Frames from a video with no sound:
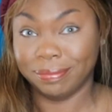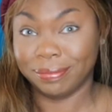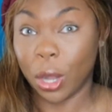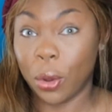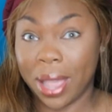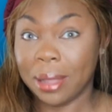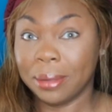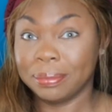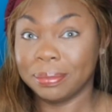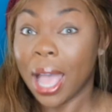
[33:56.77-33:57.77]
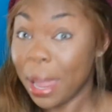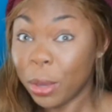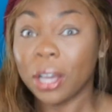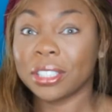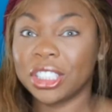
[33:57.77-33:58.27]
Okay? A
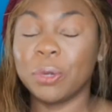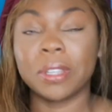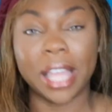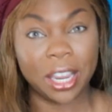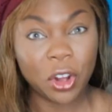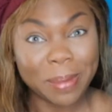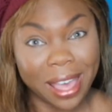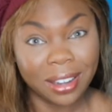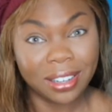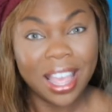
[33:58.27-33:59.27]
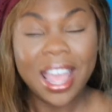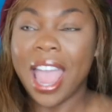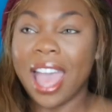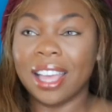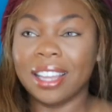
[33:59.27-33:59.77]
book. She will lay in her bed
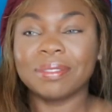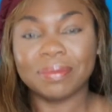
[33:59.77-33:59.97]
and